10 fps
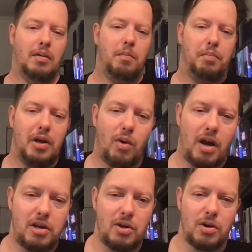
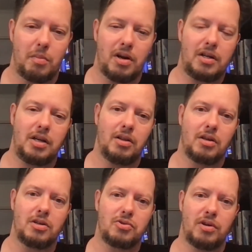BYU, number 19 in the
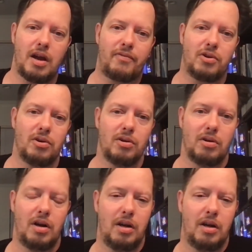country, after